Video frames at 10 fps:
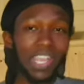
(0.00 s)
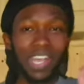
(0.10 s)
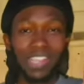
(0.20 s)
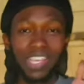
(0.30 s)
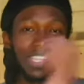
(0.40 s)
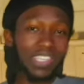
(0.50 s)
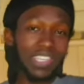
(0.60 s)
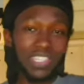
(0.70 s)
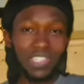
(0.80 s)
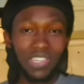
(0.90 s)
A lot of
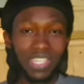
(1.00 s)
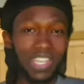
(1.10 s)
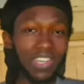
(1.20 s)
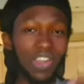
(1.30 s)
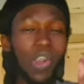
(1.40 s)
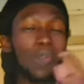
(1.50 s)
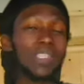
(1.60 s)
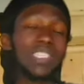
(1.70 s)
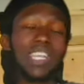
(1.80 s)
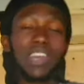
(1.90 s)
goodies are there.
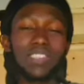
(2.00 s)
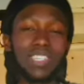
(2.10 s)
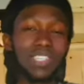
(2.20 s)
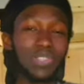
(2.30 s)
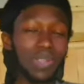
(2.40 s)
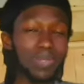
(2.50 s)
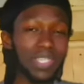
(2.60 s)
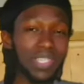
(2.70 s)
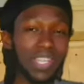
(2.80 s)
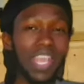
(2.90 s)
Always check out the
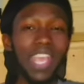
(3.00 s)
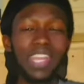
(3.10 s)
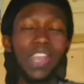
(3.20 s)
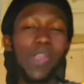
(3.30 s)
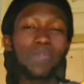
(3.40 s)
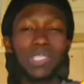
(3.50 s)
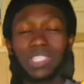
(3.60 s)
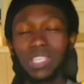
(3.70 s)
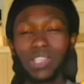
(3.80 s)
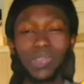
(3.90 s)
description. And I hope to
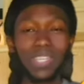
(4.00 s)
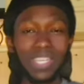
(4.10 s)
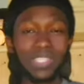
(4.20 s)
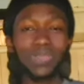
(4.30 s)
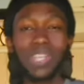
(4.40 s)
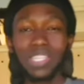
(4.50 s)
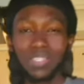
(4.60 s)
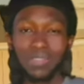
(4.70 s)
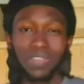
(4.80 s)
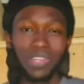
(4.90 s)
see you in the next
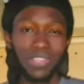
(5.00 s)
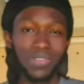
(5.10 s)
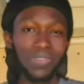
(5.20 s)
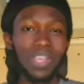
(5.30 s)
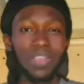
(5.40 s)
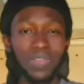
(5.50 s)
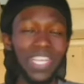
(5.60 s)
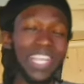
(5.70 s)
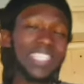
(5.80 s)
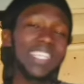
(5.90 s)
reaction video,
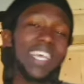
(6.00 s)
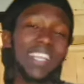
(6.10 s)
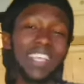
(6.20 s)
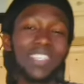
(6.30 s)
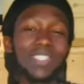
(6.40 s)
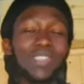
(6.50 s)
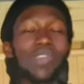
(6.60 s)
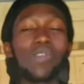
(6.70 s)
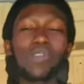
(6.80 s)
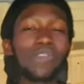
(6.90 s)
reaction highlights,
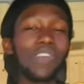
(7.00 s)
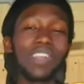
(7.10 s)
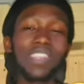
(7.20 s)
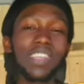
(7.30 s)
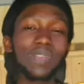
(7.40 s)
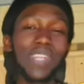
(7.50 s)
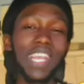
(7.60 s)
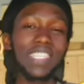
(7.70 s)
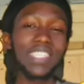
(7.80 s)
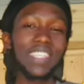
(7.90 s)
or full uncut
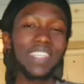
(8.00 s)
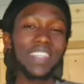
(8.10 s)
reaction.